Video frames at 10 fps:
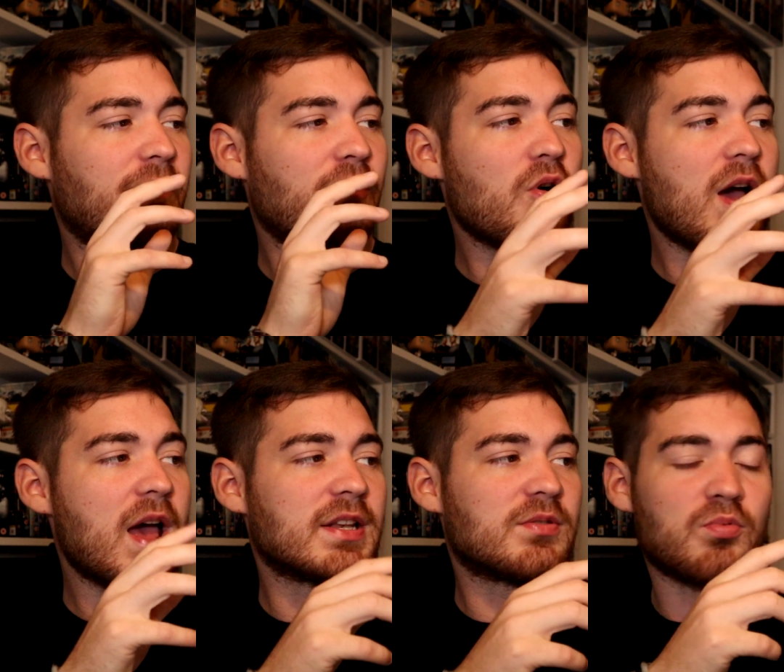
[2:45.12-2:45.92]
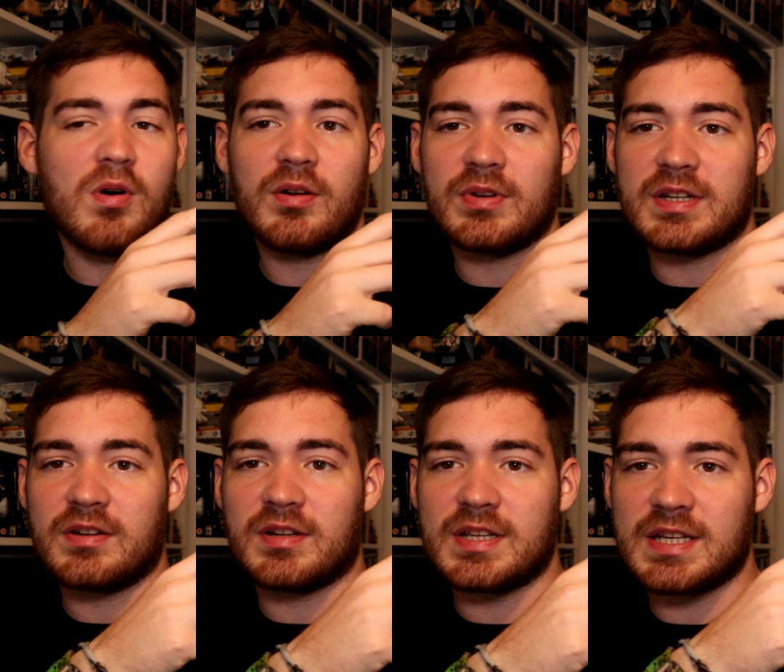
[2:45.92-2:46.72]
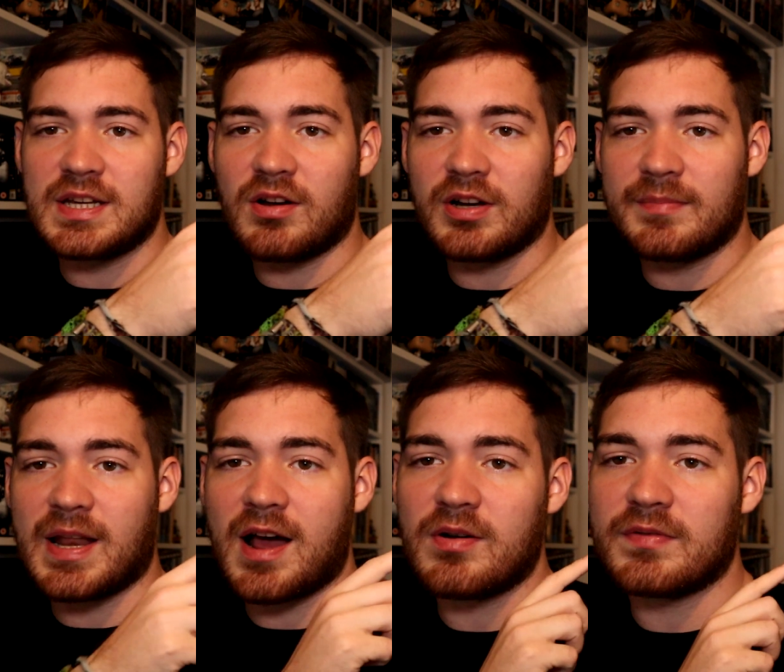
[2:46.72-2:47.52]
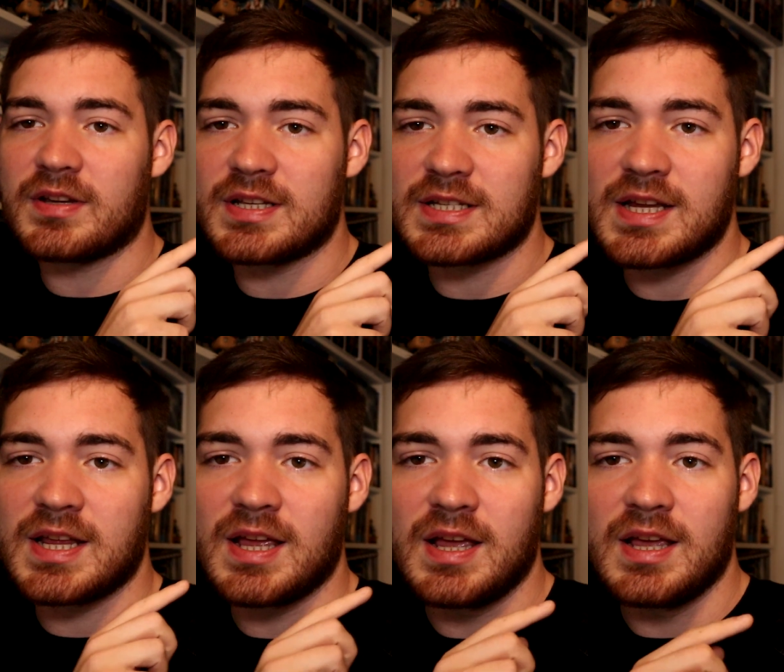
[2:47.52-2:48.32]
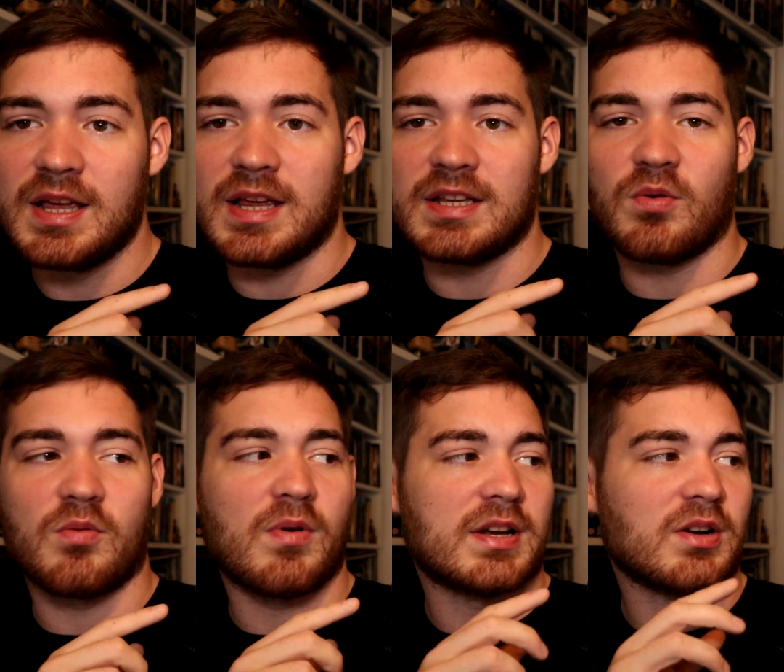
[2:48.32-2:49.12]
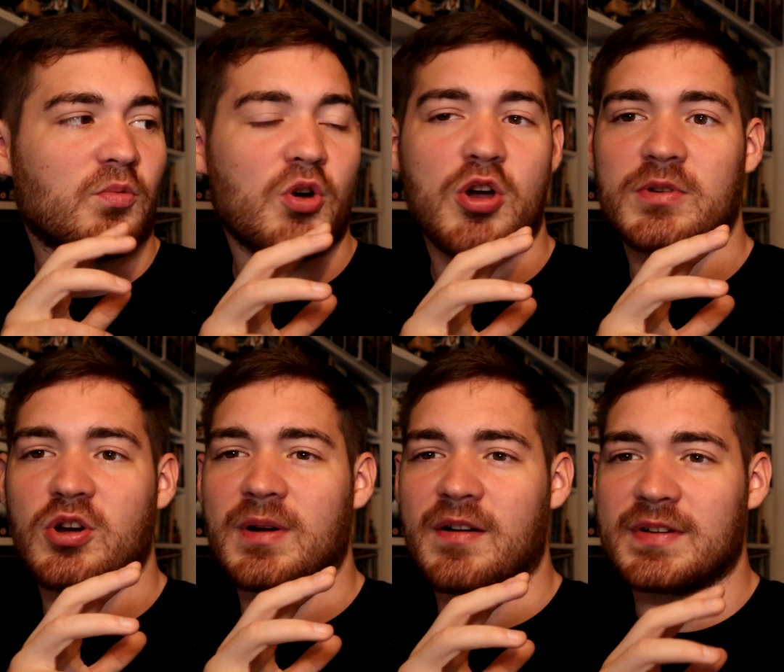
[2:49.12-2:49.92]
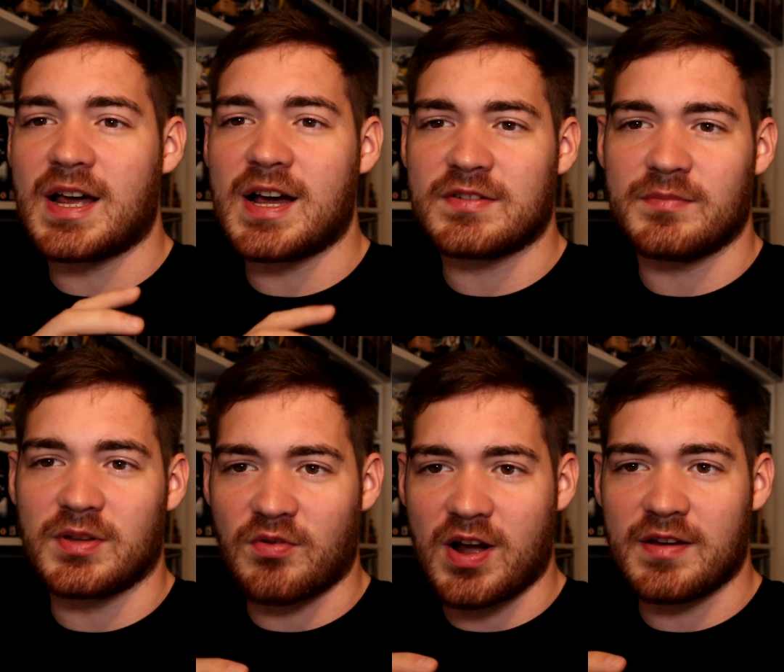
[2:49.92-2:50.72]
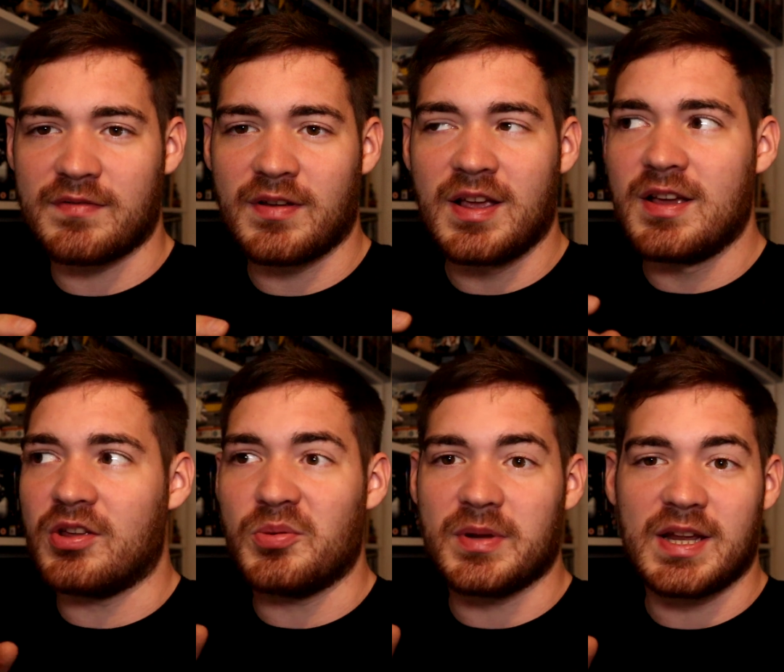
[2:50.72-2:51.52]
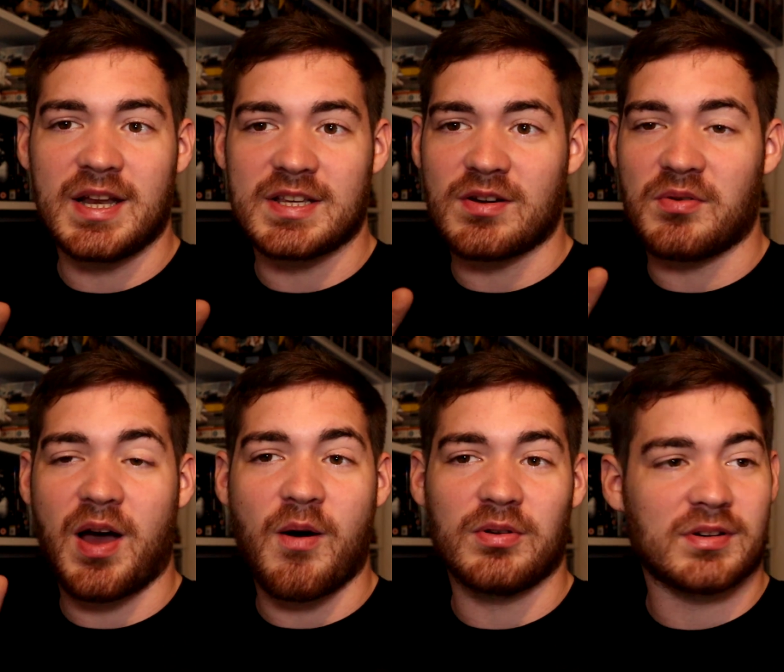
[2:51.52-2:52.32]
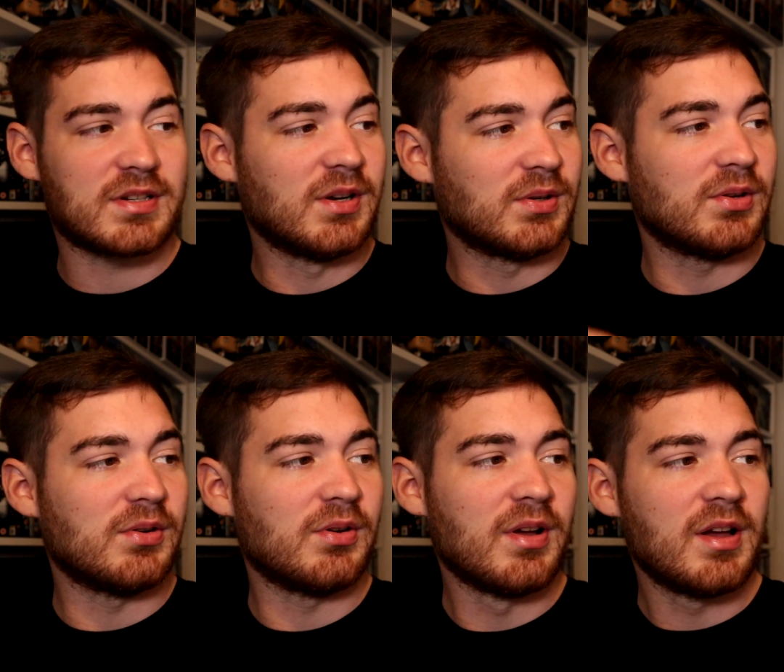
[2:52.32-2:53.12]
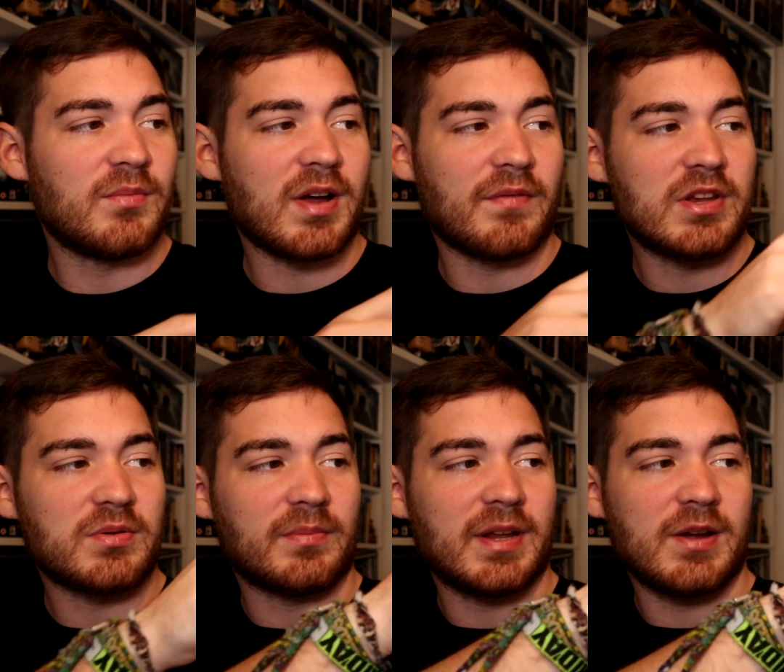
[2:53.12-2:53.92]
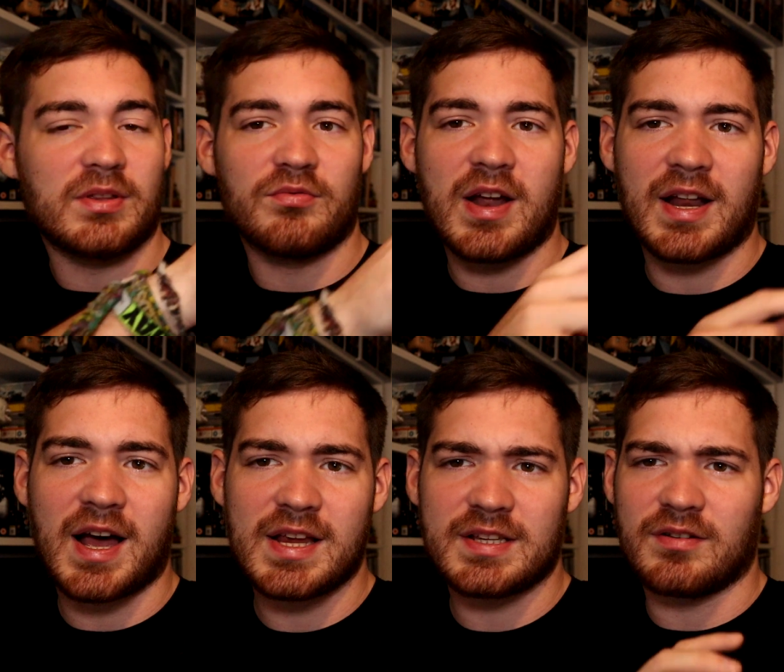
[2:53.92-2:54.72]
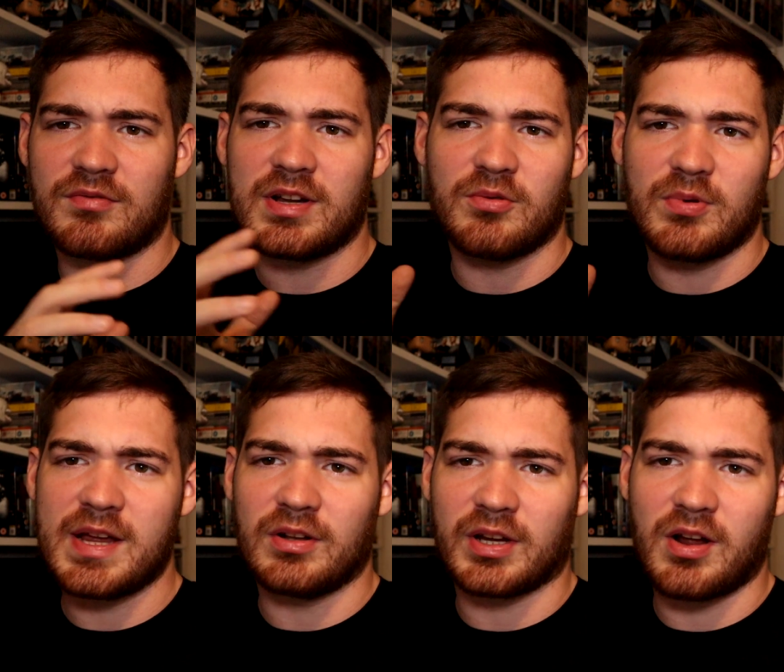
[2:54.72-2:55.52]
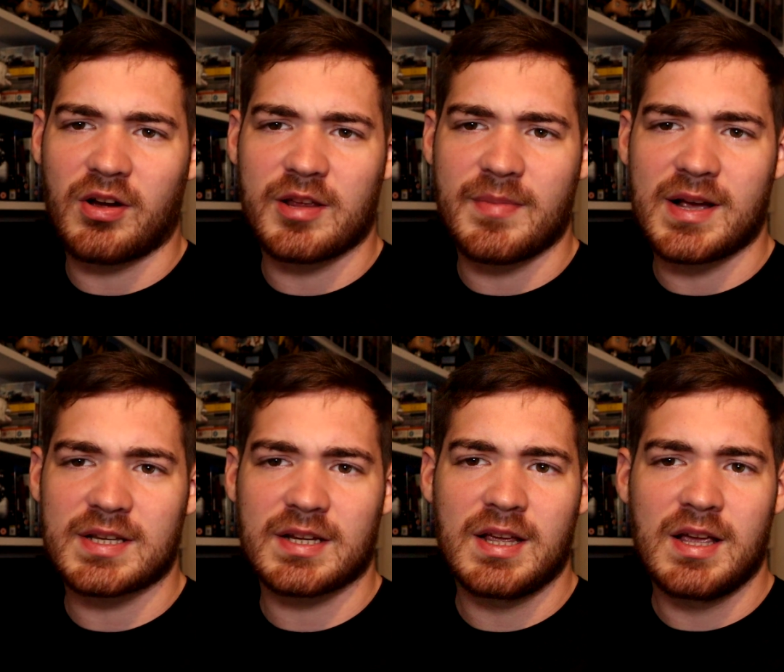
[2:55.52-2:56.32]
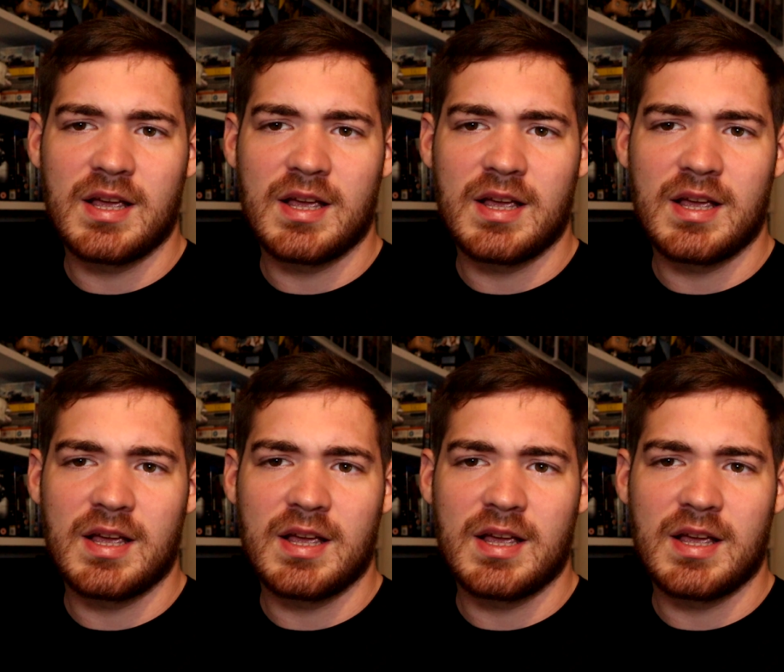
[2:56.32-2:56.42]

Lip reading: 4 heads. One, which you can see on him now, if you can see, is the one where he's got worms coming out of his eyes from the grave at the beginning, so that one looks so cool. We have this one up here with the red eyes and the really weird looking hockey mask.